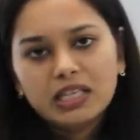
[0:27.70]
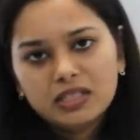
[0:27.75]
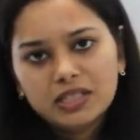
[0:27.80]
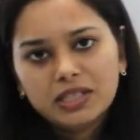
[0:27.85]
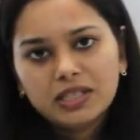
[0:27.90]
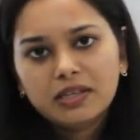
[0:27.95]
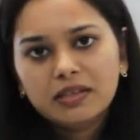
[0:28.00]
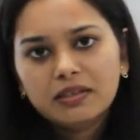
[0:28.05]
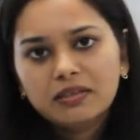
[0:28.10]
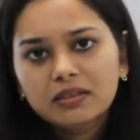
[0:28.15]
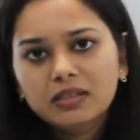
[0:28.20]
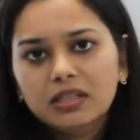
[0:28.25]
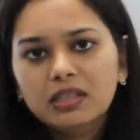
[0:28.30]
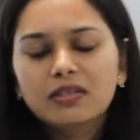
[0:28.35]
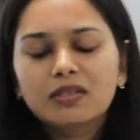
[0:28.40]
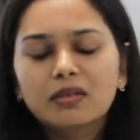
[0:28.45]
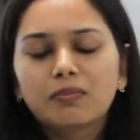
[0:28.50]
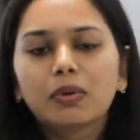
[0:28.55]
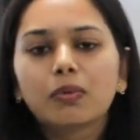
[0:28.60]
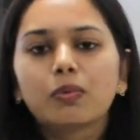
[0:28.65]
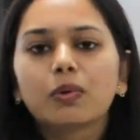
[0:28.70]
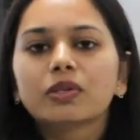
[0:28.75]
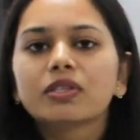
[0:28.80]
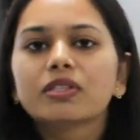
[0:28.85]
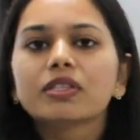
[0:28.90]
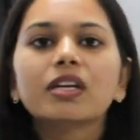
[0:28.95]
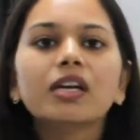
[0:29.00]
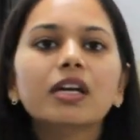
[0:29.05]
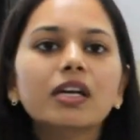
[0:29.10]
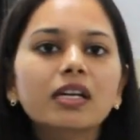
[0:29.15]
NTA in simple
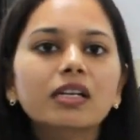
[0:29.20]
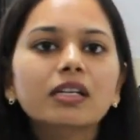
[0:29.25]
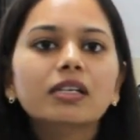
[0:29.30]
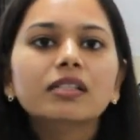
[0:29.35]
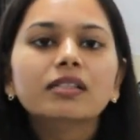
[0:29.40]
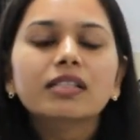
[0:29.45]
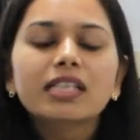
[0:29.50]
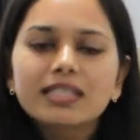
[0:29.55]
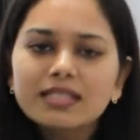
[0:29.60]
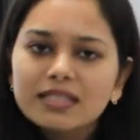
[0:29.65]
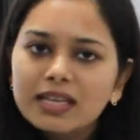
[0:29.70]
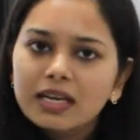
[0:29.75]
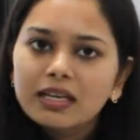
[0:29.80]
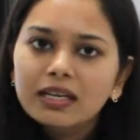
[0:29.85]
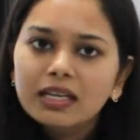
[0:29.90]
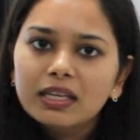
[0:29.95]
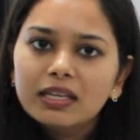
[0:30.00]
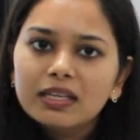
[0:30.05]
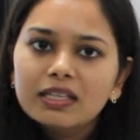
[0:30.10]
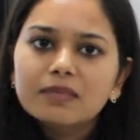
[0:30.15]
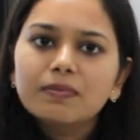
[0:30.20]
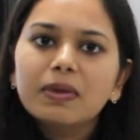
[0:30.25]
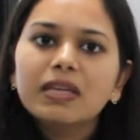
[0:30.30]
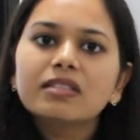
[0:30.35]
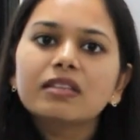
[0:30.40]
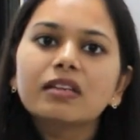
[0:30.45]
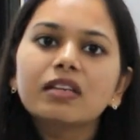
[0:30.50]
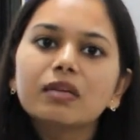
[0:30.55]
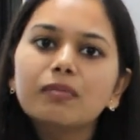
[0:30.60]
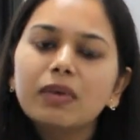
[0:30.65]
words. This technique is
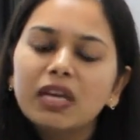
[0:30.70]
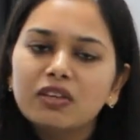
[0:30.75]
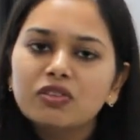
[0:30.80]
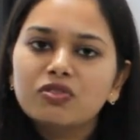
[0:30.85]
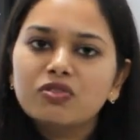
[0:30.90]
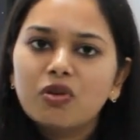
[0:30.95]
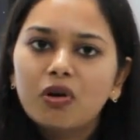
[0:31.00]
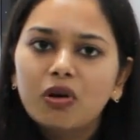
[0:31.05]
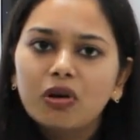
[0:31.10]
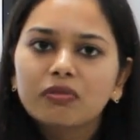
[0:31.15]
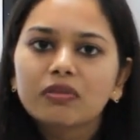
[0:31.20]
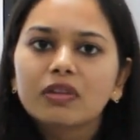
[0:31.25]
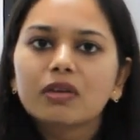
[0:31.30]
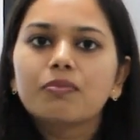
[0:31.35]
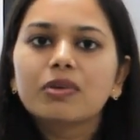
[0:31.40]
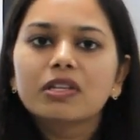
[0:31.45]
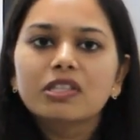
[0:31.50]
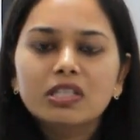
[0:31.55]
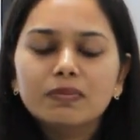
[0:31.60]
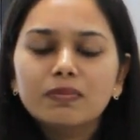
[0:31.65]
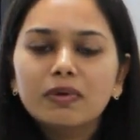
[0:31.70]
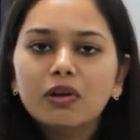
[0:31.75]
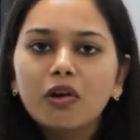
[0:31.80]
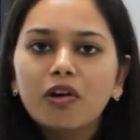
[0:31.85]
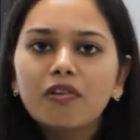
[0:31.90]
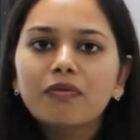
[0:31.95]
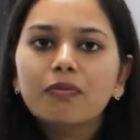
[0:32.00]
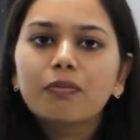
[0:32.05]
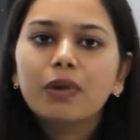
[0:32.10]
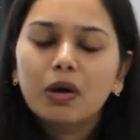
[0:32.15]
basically based on the principle
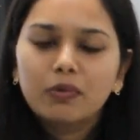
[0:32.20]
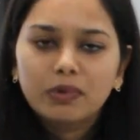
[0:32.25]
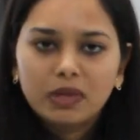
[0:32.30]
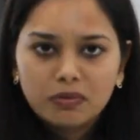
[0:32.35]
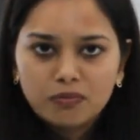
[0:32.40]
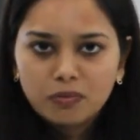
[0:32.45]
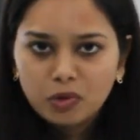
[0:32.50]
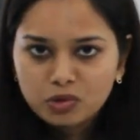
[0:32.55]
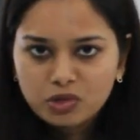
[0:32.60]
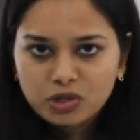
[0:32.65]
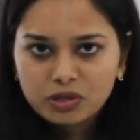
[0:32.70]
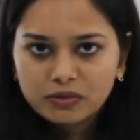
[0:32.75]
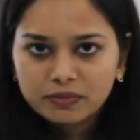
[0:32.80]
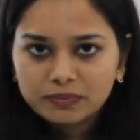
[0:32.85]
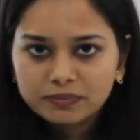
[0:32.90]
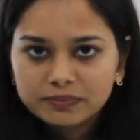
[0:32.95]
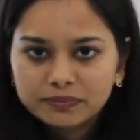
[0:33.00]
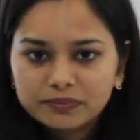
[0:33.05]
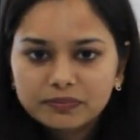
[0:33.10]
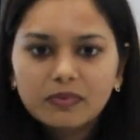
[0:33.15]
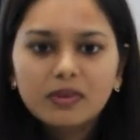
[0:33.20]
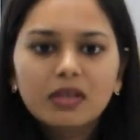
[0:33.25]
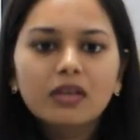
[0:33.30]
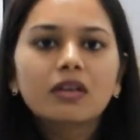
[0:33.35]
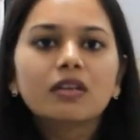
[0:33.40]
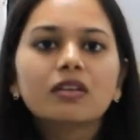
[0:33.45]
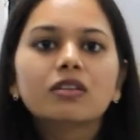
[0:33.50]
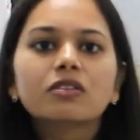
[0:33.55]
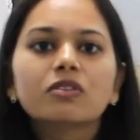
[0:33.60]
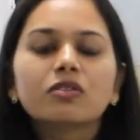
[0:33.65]
of Brownian motion.
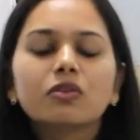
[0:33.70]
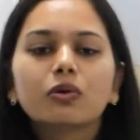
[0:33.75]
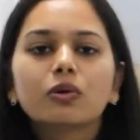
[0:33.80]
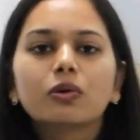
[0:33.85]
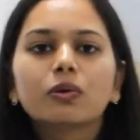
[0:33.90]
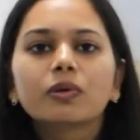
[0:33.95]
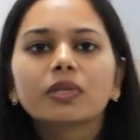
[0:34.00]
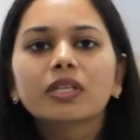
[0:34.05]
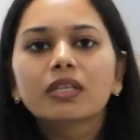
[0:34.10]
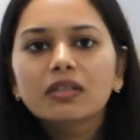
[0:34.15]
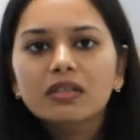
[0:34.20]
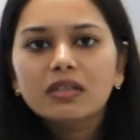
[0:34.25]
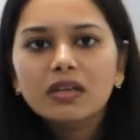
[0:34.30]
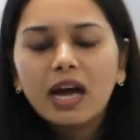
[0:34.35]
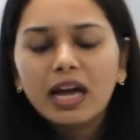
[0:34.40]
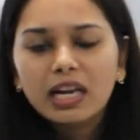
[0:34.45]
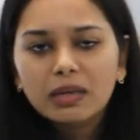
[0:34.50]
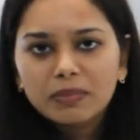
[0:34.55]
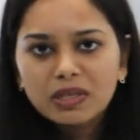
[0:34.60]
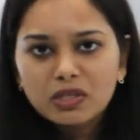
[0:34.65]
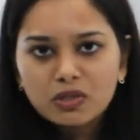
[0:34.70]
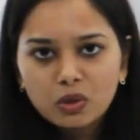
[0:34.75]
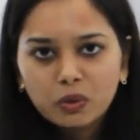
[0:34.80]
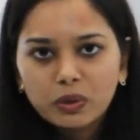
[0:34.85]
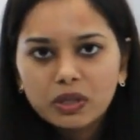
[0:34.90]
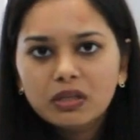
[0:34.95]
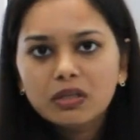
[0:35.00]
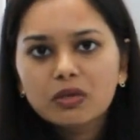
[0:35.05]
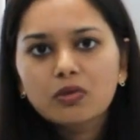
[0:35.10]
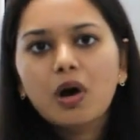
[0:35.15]
So here I'll be
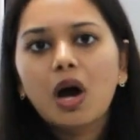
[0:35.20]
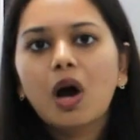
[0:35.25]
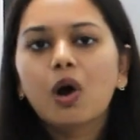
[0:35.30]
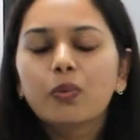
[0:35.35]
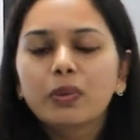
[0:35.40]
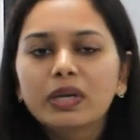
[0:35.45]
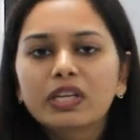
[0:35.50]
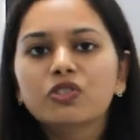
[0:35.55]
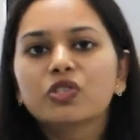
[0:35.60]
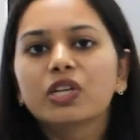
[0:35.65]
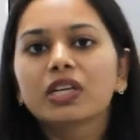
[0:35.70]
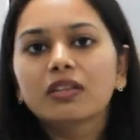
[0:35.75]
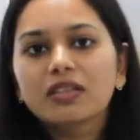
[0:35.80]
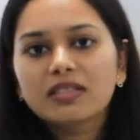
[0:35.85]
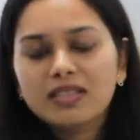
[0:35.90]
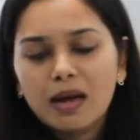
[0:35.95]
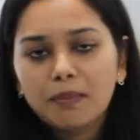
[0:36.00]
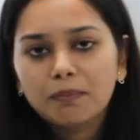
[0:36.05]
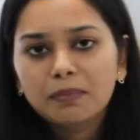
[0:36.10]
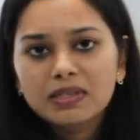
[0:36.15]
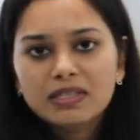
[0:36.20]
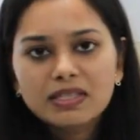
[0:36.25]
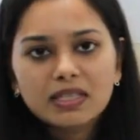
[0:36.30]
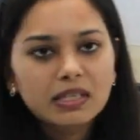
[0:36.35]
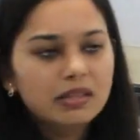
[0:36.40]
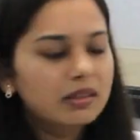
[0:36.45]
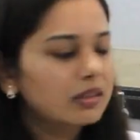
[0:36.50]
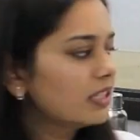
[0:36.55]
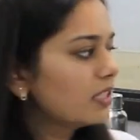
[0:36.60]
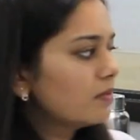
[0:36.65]
showing you how we inject the samples
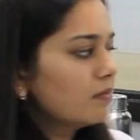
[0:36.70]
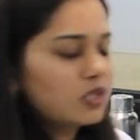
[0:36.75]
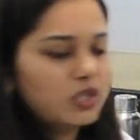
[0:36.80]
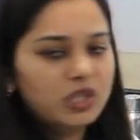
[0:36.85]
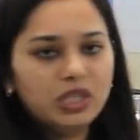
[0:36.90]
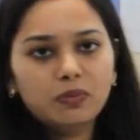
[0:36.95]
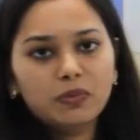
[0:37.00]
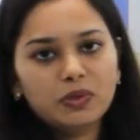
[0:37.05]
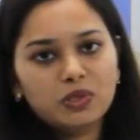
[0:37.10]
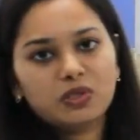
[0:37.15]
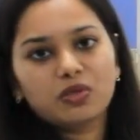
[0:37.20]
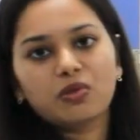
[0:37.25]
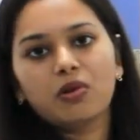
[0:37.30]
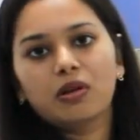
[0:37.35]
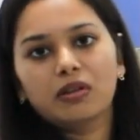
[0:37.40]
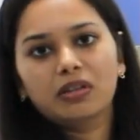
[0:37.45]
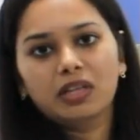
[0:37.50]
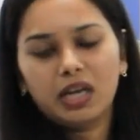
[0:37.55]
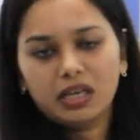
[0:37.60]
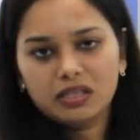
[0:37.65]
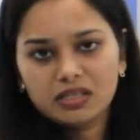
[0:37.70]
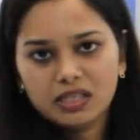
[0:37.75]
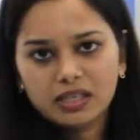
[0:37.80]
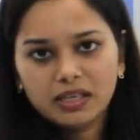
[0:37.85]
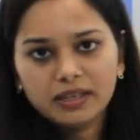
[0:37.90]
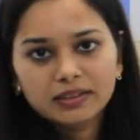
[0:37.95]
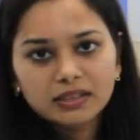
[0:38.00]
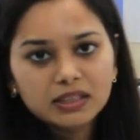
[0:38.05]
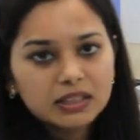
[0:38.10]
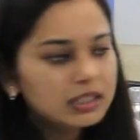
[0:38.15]
in this machine, which is called the
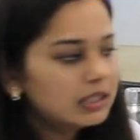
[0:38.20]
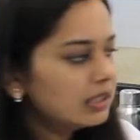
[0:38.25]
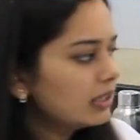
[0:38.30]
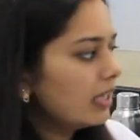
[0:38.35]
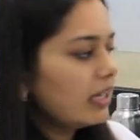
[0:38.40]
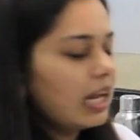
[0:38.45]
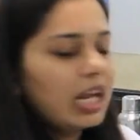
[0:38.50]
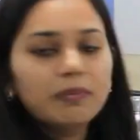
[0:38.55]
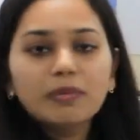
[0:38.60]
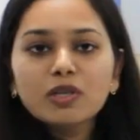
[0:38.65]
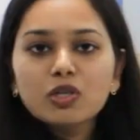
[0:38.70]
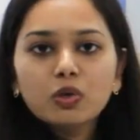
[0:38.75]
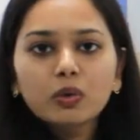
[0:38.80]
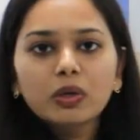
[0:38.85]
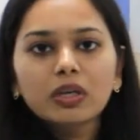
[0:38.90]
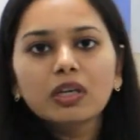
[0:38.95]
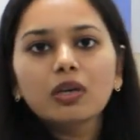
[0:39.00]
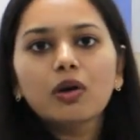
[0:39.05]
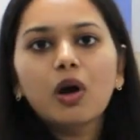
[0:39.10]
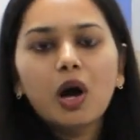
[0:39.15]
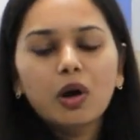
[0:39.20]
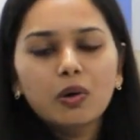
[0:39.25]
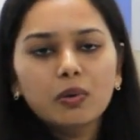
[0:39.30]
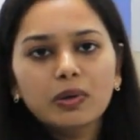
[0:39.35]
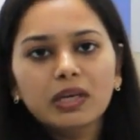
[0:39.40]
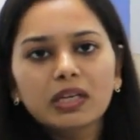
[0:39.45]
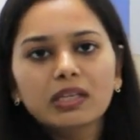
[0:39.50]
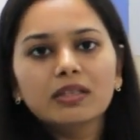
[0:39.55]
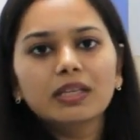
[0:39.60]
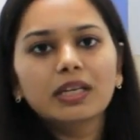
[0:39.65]
NTA. Then I'll be showing you
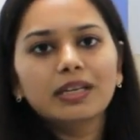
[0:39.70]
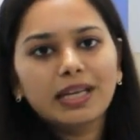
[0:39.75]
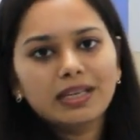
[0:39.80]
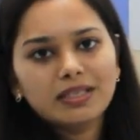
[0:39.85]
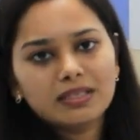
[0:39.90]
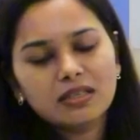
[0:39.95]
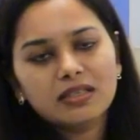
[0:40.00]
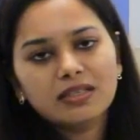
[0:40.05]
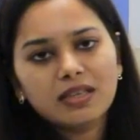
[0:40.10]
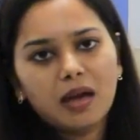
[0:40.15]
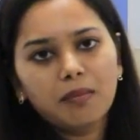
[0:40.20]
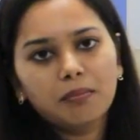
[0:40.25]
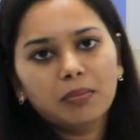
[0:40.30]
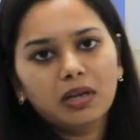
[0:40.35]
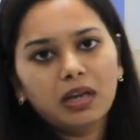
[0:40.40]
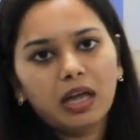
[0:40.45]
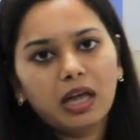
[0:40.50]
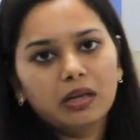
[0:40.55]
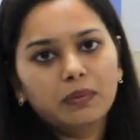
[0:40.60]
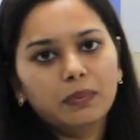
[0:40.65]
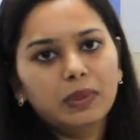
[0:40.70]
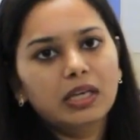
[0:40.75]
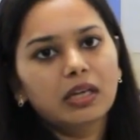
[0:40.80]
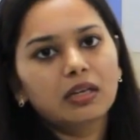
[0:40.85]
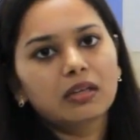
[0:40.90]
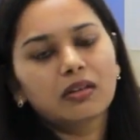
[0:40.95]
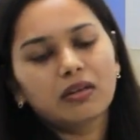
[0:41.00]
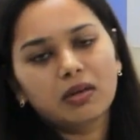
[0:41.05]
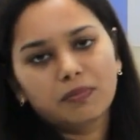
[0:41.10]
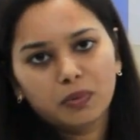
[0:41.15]
how it detects the sample and we
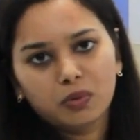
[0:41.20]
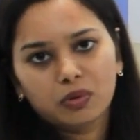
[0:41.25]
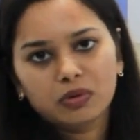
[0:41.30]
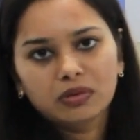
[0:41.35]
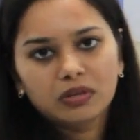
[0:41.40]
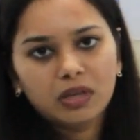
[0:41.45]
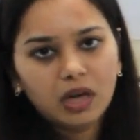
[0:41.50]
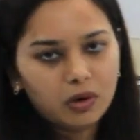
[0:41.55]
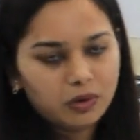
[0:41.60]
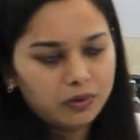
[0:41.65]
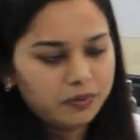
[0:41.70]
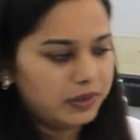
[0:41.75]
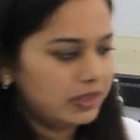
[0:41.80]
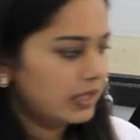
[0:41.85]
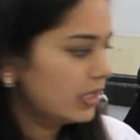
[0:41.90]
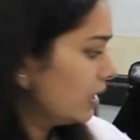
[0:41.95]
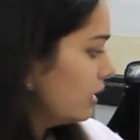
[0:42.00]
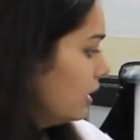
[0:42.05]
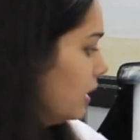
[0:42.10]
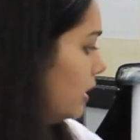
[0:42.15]
get the report out of it.